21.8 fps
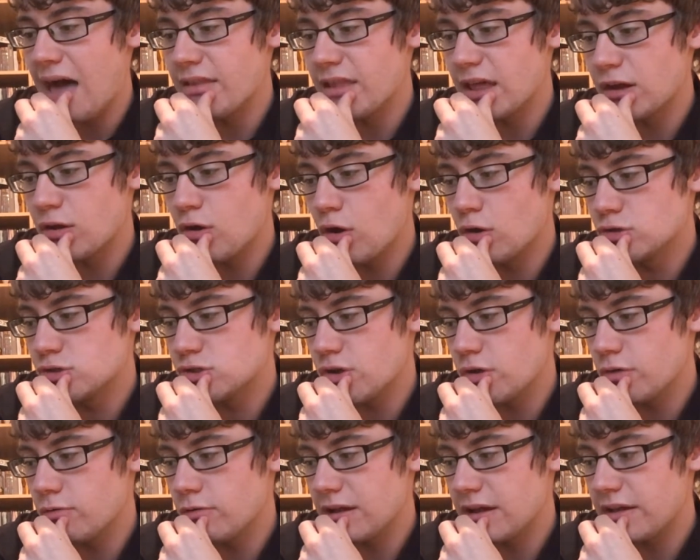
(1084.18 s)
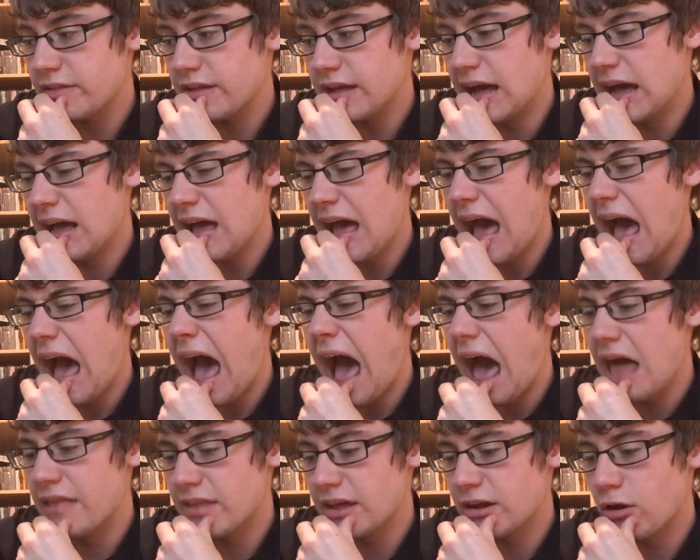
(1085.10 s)
and like also like
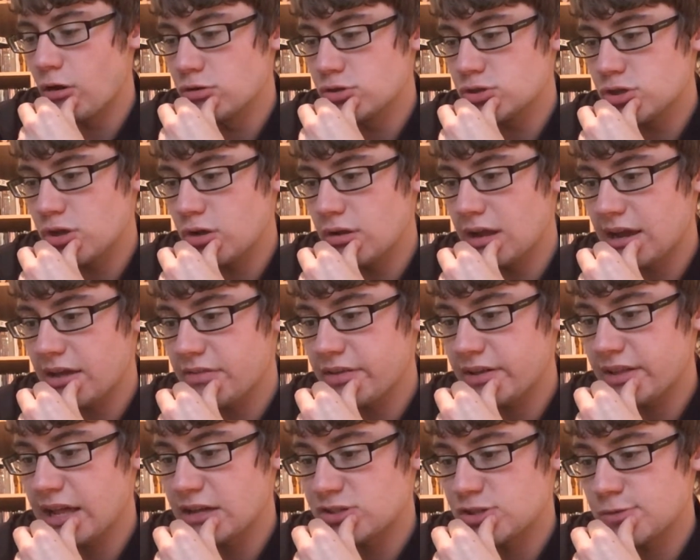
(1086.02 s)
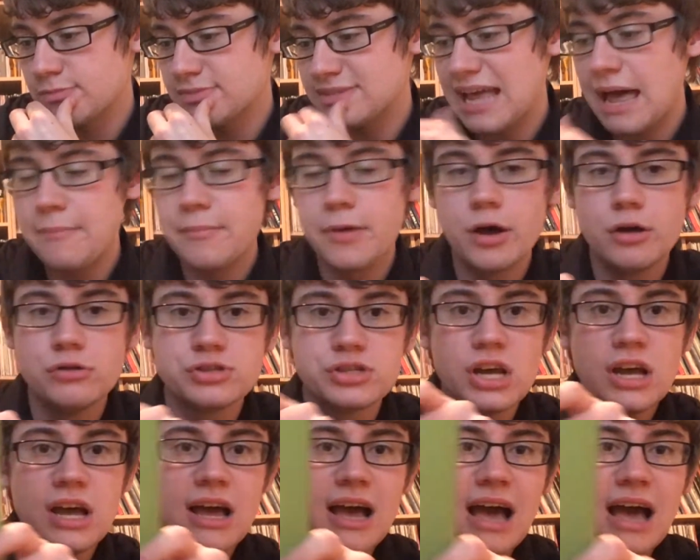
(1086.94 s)
I think like some demos